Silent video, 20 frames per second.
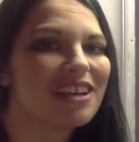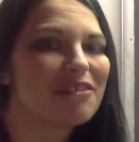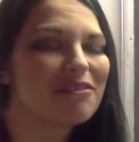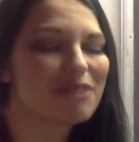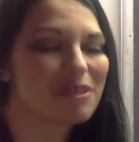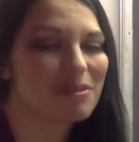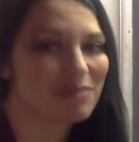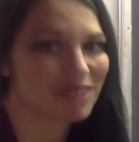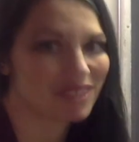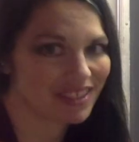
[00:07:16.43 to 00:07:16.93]

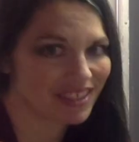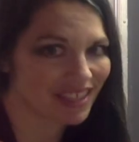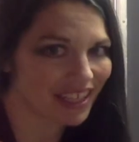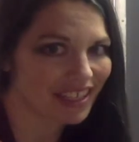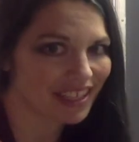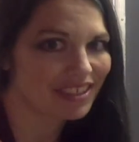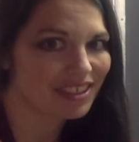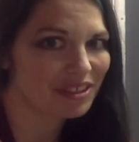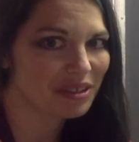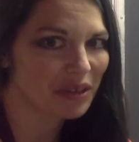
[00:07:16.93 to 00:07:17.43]
from
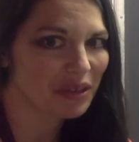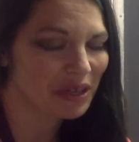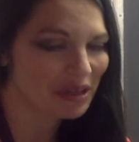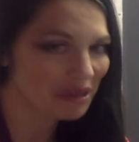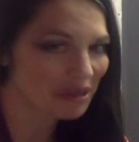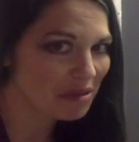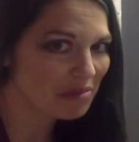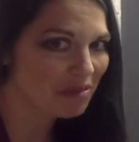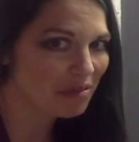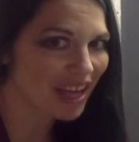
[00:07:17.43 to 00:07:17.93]
6 to a
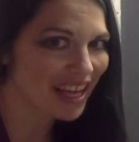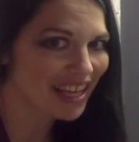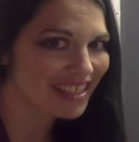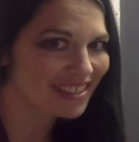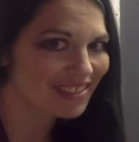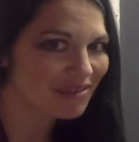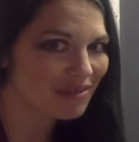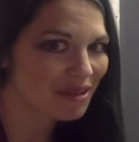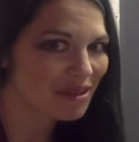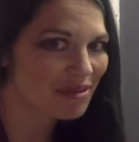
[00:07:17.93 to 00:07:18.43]

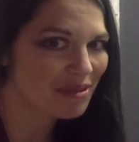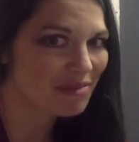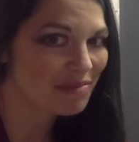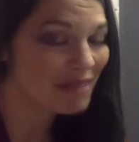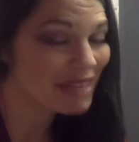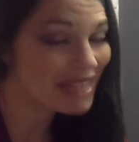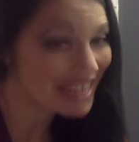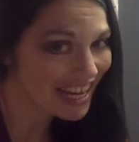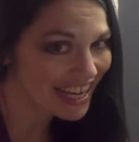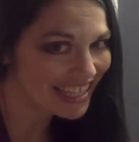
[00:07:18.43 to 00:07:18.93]
googolplex, we would
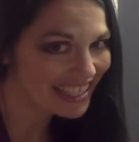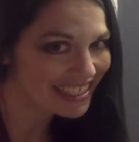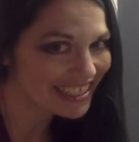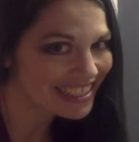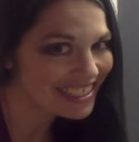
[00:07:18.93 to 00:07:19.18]
be done,